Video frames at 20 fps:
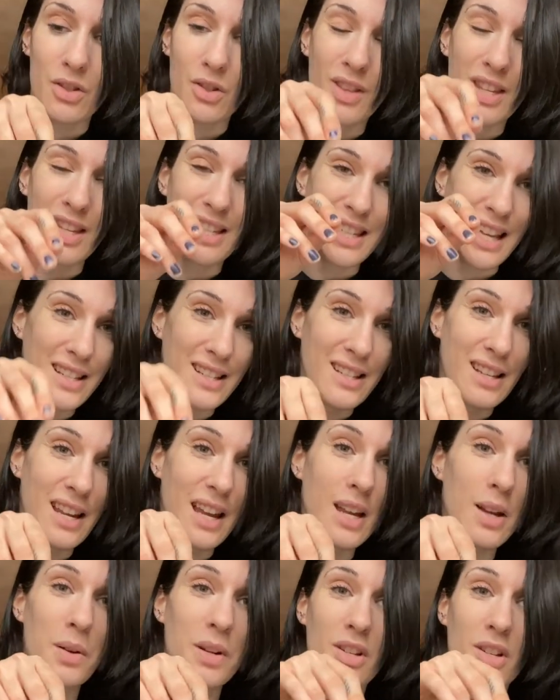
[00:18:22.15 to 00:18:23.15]
on the
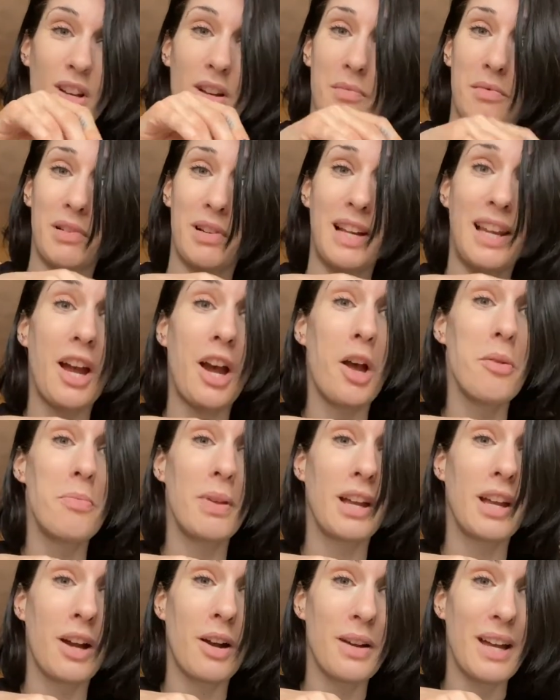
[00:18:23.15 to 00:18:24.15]
Saturday, which I'm really
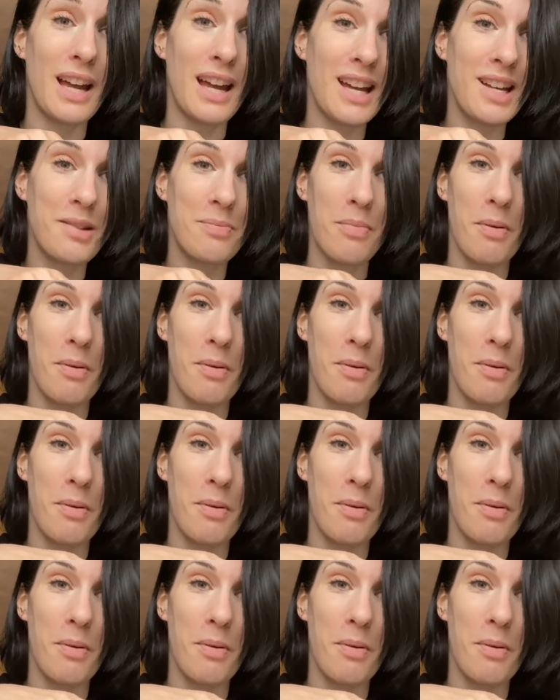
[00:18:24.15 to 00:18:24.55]
hoping go ahead,